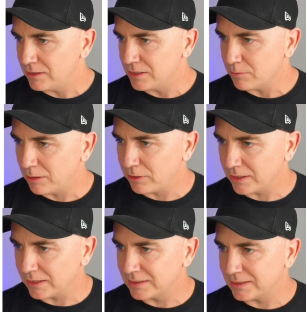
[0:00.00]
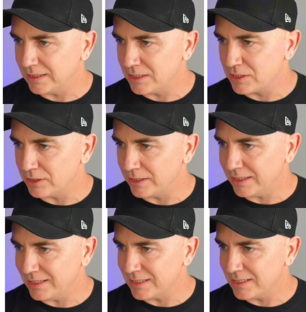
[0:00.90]
Using my product inserted
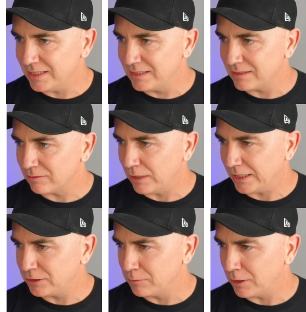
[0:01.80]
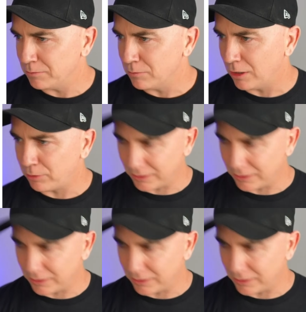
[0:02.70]
instead. Well, actually my